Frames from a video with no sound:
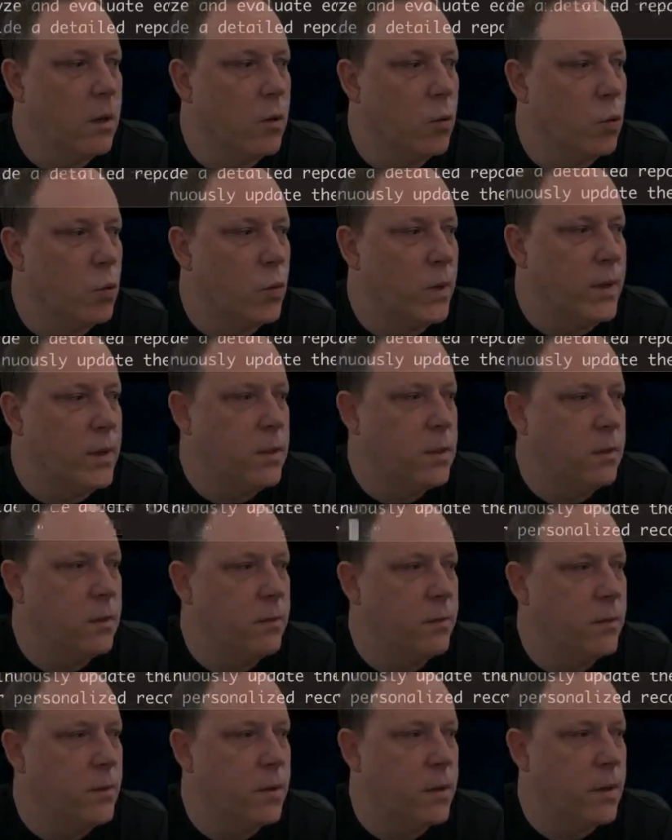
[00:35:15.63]
The
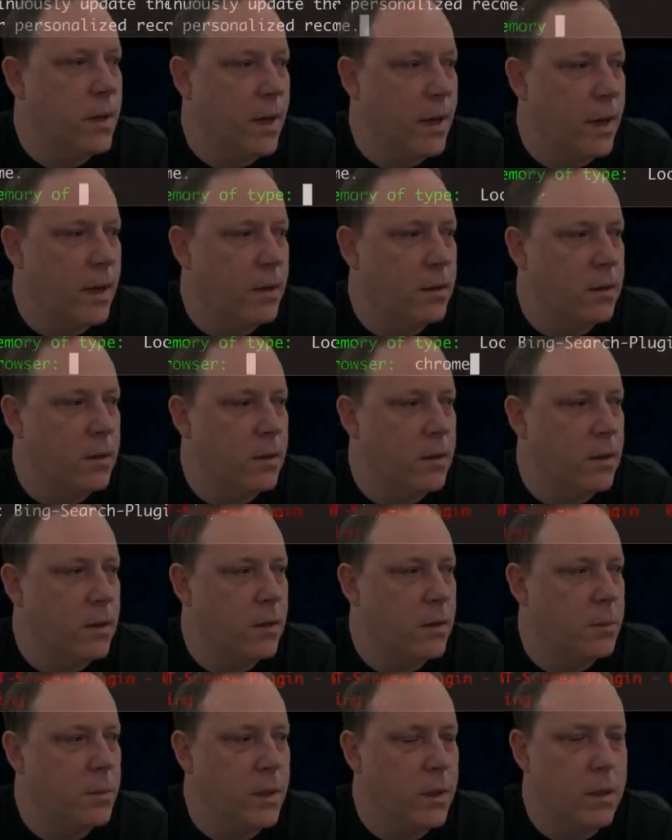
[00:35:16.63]
reason for that
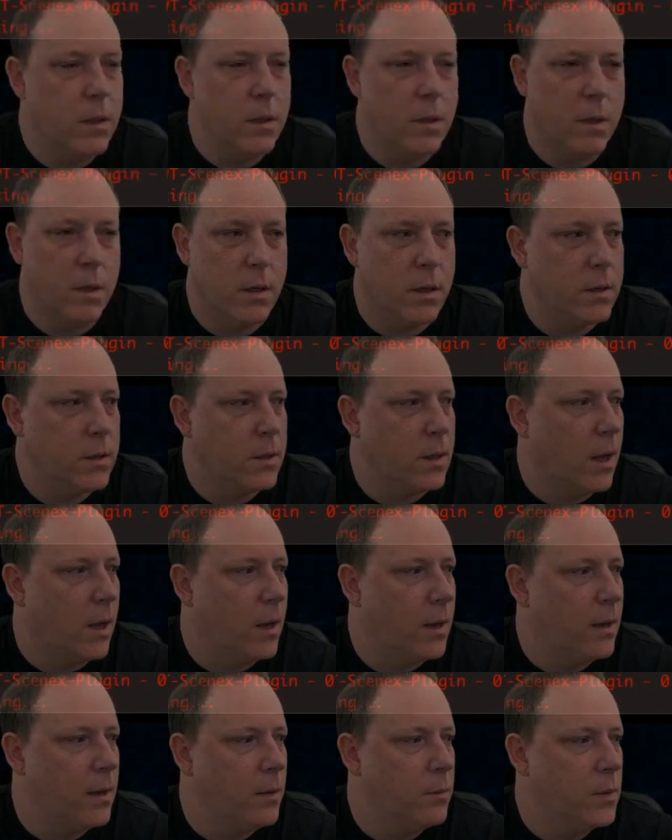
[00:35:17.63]
is because
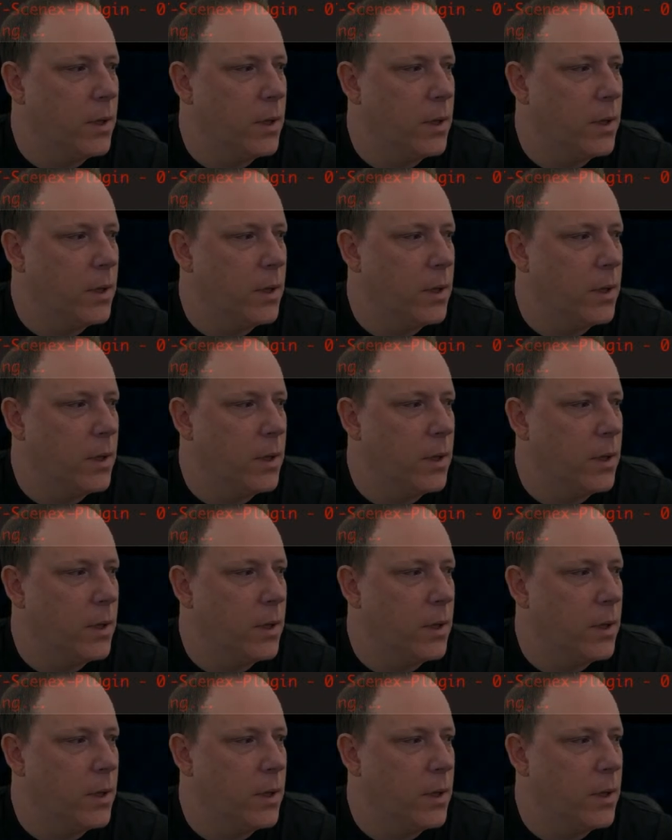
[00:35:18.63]
I